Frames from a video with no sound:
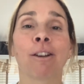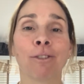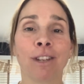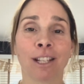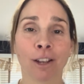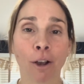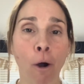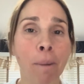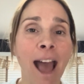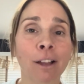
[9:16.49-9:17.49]
You need to
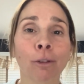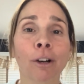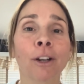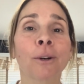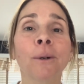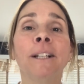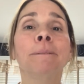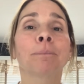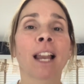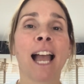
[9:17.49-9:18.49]
go back through
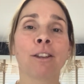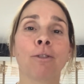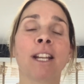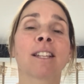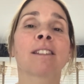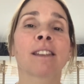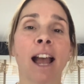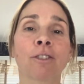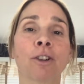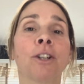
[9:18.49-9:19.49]
and you need to
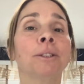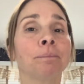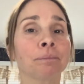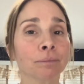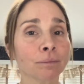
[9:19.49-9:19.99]
schedule